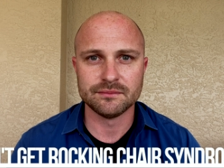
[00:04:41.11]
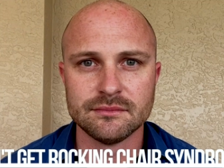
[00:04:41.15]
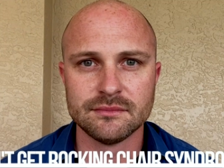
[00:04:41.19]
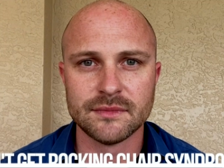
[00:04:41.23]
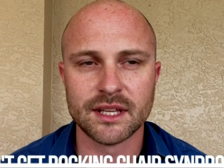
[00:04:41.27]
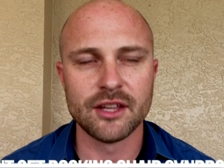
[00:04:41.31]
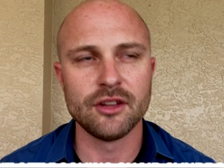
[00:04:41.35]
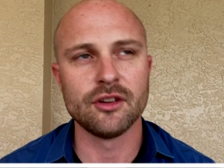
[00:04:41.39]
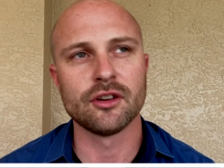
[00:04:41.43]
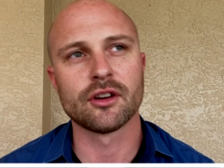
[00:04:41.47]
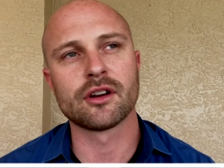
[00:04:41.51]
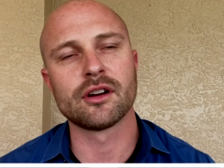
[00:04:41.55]

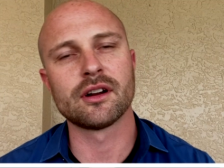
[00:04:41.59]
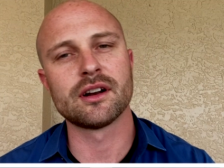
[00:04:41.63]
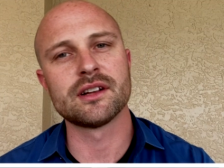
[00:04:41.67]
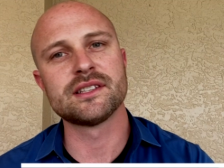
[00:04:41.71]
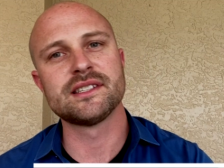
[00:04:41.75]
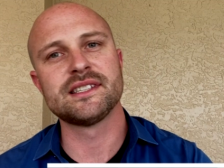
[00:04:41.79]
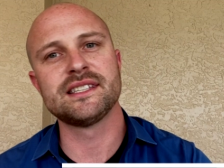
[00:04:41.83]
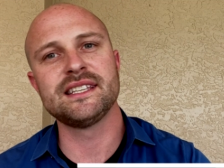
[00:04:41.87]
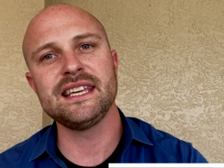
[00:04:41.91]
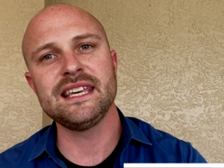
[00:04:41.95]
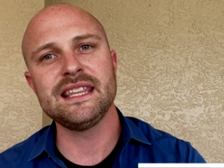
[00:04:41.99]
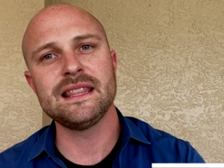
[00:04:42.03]
and you're gonna
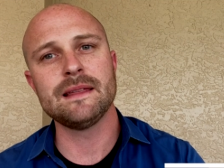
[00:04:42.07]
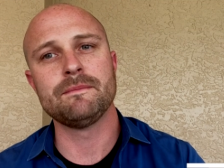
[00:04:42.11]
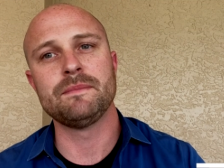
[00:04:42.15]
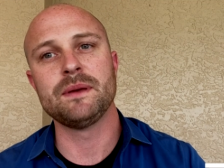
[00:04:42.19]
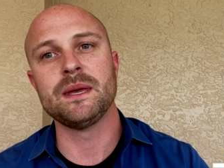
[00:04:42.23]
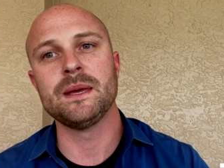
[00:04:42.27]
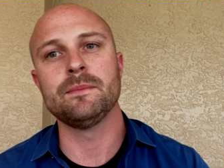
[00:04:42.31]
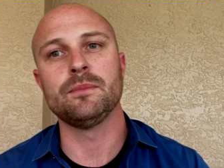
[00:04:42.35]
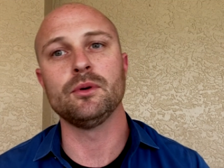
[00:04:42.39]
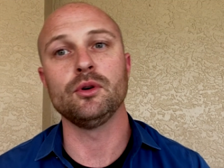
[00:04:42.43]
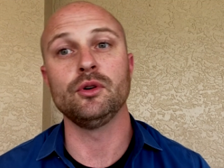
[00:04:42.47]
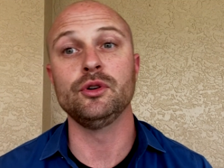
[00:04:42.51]
see the
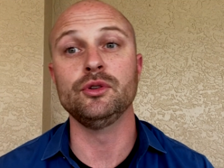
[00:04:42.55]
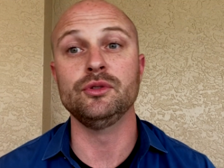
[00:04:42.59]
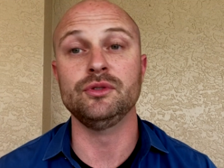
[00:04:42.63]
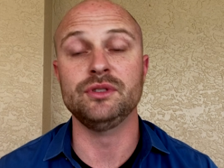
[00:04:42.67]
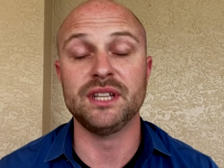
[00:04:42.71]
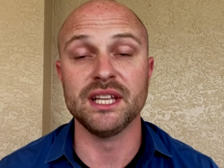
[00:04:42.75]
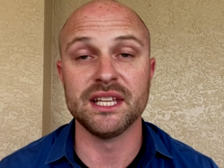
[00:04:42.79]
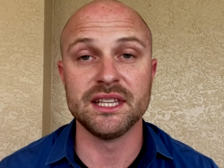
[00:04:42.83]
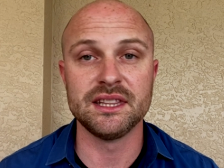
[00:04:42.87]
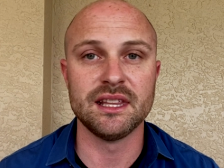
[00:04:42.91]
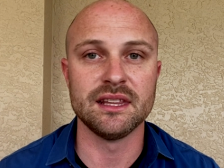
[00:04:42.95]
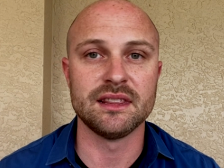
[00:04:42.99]
people who
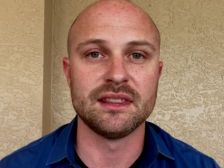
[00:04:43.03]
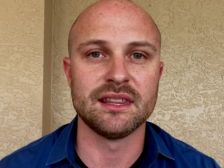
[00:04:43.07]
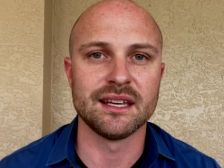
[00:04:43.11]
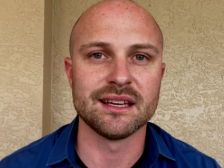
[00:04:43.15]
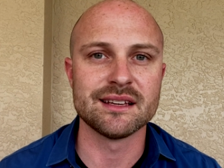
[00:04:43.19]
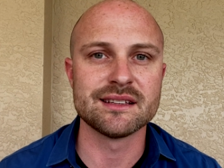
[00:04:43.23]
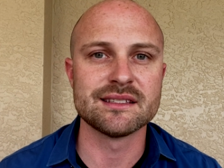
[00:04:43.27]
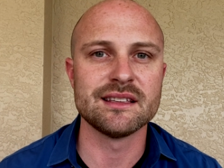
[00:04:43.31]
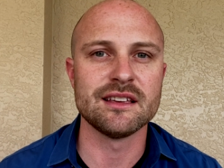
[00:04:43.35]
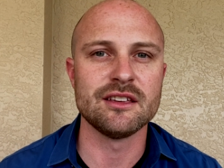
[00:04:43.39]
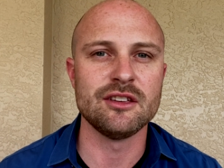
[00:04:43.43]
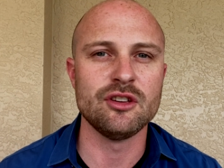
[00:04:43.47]
did the
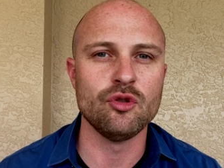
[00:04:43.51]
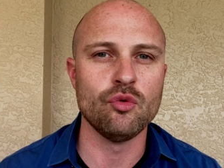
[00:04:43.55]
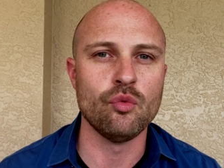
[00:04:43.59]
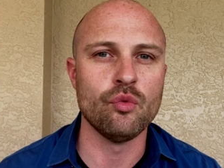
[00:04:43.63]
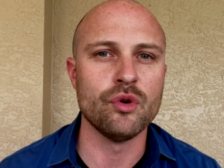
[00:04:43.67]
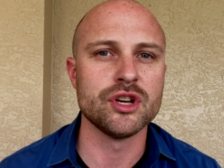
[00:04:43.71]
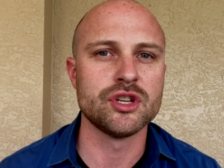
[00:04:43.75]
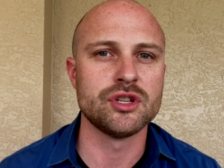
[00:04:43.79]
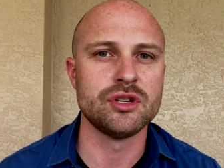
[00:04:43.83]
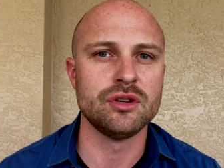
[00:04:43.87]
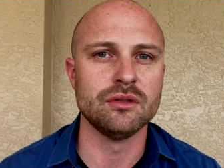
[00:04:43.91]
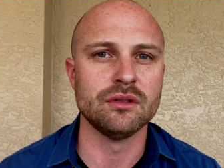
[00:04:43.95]
things that you
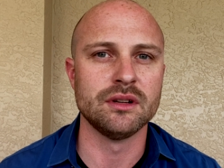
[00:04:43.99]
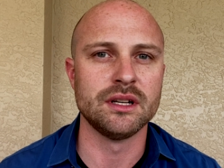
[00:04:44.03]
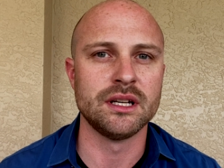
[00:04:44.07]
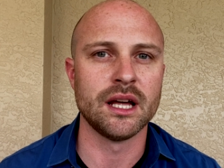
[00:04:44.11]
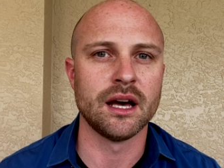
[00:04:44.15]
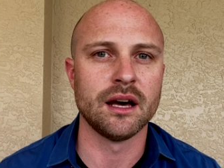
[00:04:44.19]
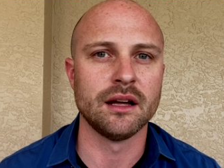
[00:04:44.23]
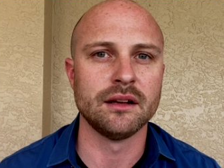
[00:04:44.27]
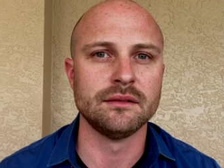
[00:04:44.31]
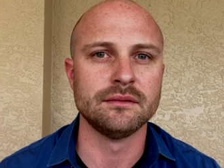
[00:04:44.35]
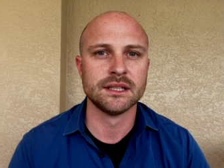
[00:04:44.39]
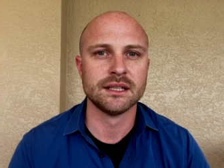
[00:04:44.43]
wish you had
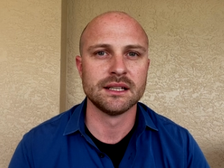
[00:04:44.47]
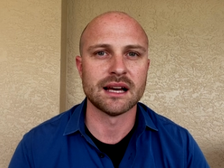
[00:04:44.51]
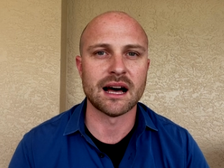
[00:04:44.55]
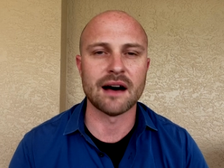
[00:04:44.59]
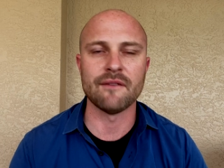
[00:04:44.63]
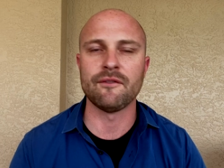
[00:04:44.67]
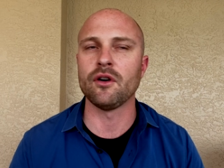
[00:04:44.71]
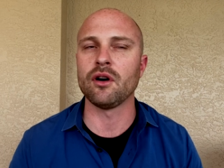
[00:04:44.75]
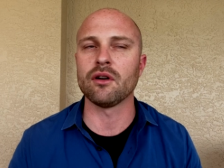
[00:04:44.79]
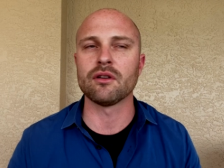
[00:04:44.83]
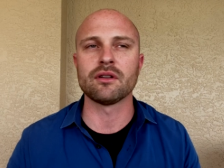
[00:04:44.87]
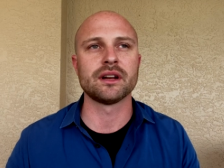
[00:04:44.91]
done.
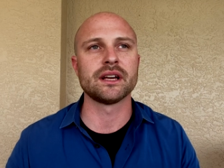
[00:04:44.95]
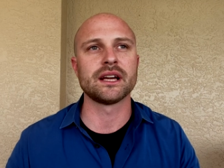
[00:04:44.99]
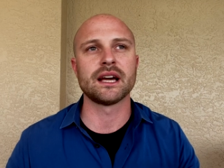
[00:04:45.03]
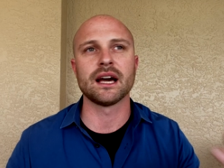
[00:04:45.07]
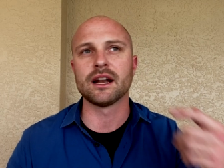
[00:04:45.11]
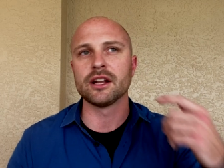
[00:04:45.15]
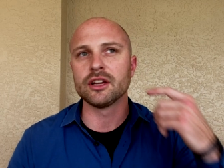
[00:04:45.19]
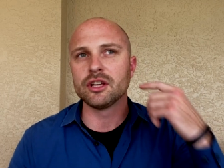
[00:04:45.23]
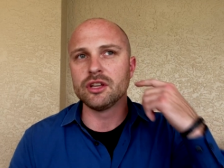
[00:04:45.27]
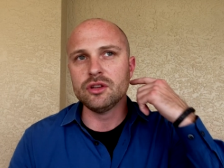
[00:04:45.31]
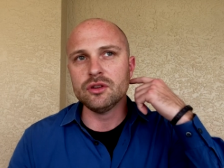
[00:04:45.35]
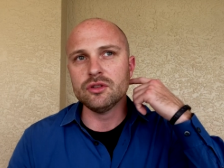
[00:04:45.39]
I've already
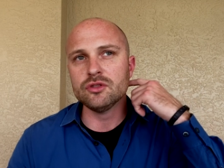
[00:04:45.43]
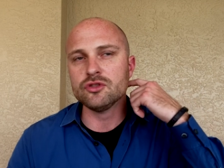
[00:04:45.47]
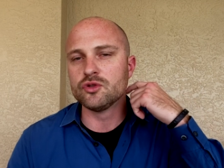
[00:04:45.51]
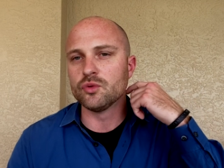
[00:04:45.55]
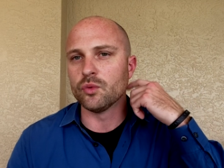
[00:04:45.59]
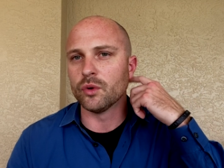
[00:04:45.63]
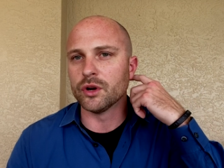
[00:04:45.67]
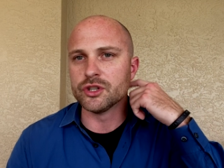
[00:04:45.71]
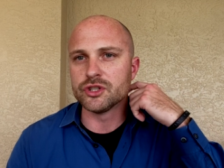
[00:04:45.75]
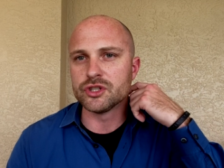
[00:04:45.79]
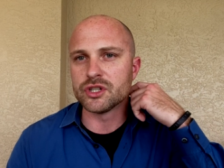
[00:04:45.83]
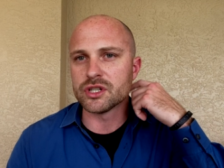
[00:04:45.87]
got a huge
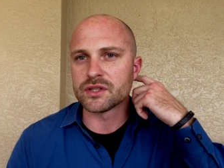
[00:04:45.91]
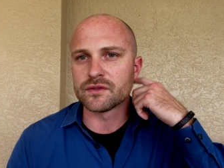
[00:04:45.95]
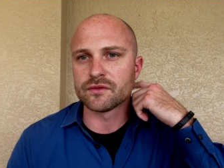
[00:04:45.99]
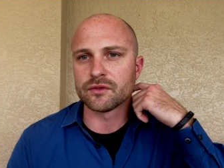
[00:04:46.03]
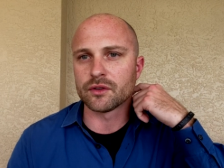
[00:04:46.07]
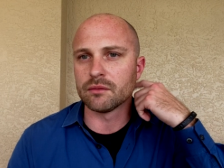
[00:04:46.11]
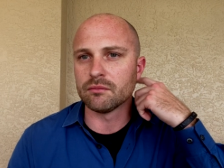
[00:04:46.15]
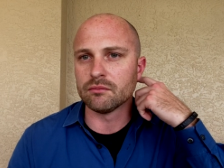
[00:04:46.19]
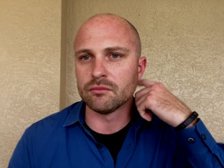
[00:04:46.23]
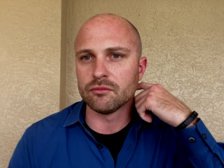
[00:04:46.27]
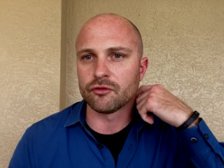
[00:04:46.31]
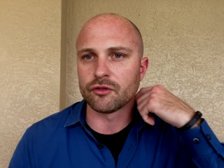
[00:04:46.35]
one just
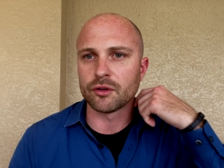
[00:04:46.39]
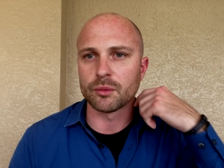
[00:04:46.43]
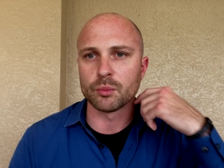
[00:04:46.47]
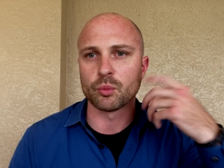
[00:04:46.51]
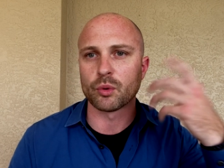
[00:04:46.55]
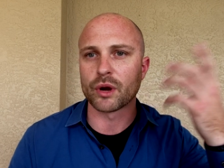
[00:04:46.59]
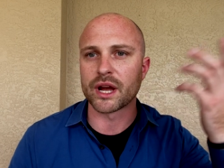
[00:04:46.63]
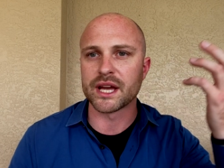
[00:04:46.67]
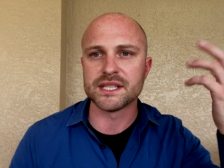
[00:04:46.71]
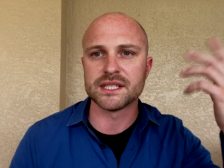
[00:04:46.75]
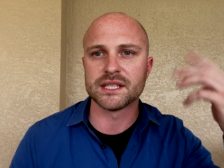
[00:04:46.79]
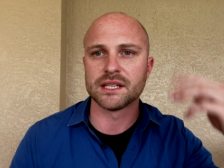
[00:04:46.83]
from
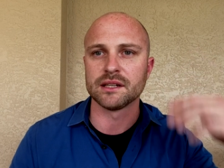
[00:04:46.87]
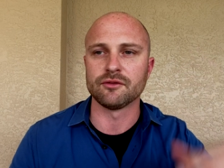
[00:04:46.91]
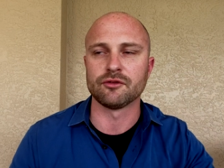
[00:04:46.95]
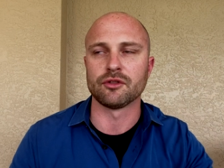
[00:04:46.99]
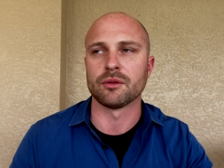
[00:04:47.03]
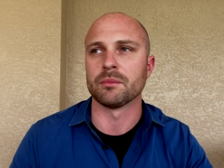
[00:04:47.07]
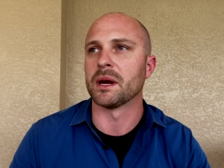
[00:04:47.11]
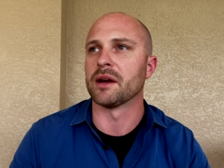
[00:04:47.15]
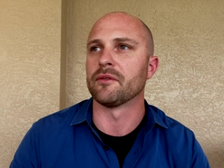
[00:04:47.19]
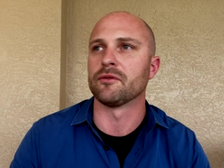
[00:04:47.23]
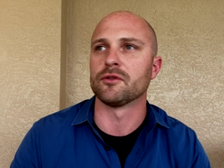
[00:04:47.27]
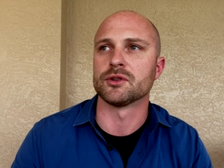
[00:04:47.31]
racing,
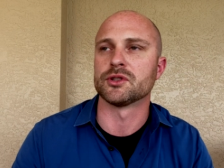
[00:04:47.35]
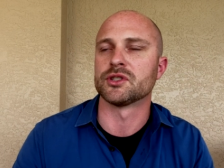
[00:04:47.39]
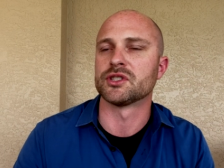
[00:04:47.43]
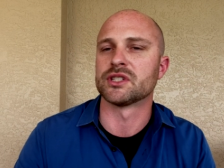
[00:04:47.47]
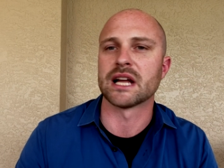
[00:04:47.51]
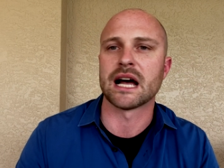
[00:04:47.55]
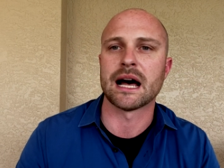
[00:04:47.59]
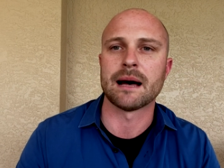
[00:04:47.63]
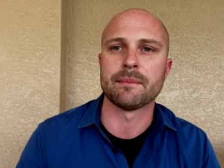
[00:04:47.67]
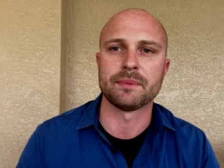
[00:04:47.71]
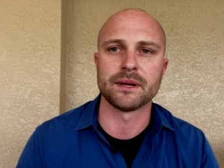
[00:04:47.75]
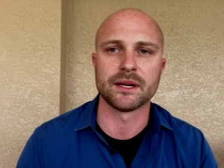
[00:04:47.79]
from ever
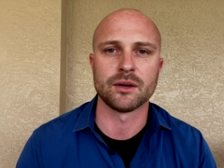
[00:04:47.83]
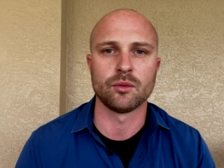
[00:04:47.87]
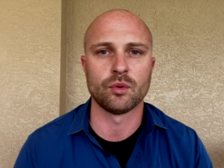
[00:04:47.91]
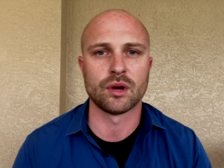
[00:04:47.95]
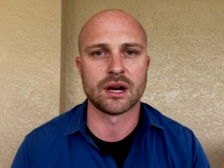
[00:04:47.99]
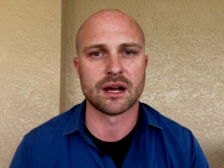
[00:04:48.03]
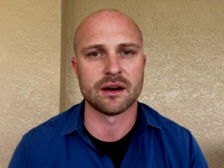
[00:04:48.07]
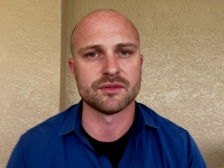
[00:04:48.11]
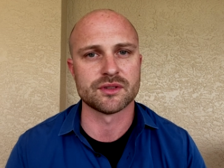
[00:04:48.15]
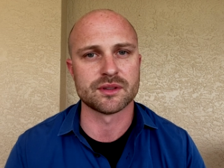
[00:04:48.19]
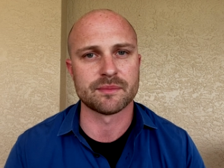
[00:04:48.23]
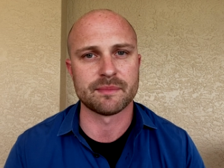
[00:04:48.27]
stopping when
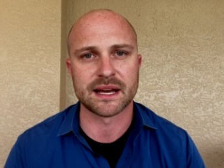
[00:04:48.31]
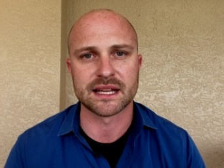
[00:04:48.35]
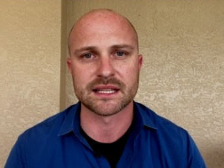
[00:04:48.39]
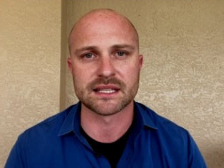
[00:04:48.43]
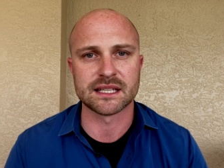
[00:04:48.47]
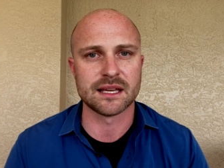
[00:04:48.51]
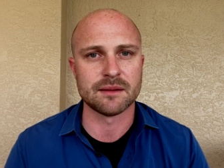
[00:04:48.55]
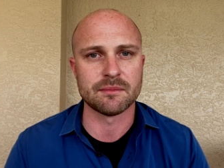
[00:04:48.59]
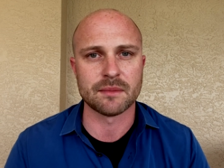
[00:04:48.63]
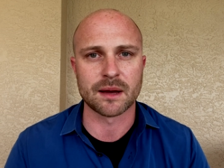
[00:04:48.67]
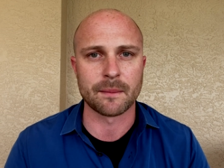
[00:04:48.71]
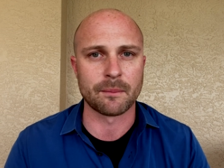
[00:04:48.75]
I was about to
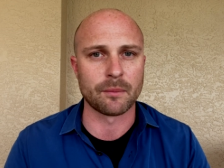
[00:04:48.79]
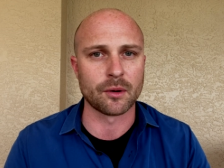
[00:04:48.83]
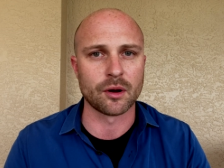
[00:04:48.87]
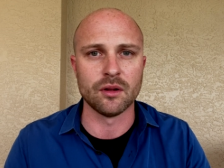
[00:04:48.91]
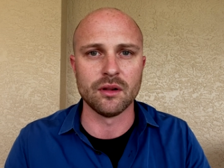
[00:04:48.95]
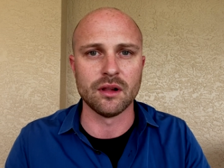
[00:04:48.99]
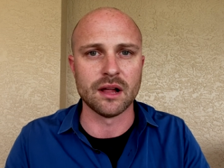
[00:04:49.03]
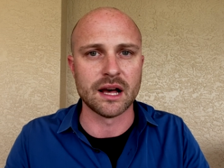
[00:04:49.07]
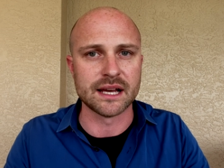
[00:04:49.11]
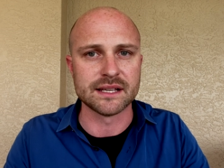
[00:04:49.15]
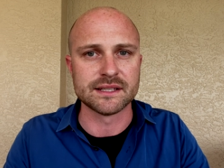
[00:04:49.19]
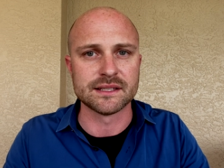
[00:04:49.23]
get my pro
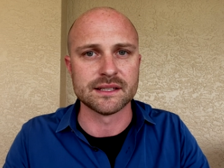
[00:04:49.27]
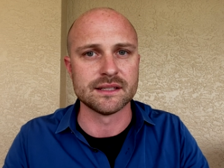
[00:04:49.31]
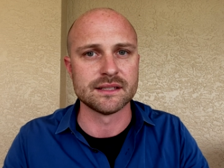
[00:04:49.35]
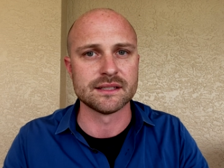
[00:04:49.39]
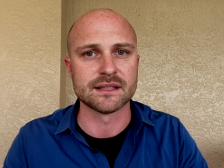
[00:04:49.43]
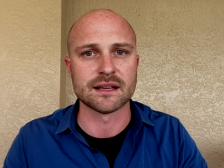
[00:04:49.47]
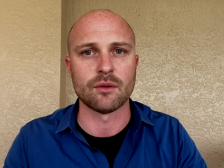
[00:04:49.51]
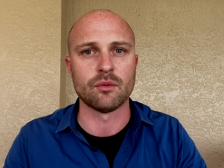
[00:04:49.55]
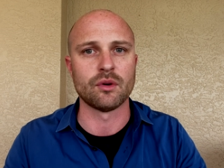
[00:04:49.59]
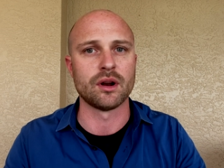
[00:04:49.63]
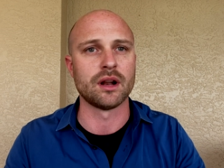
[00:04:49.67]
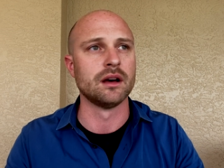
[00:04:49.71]
license.
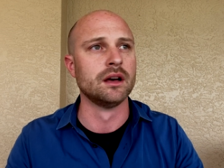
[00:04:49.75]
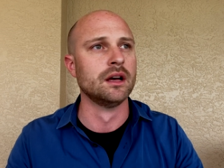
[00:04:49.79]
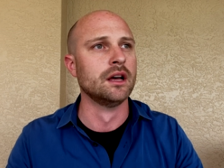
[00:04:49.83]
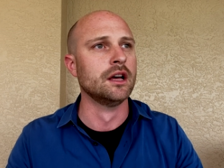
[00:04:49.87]
I would have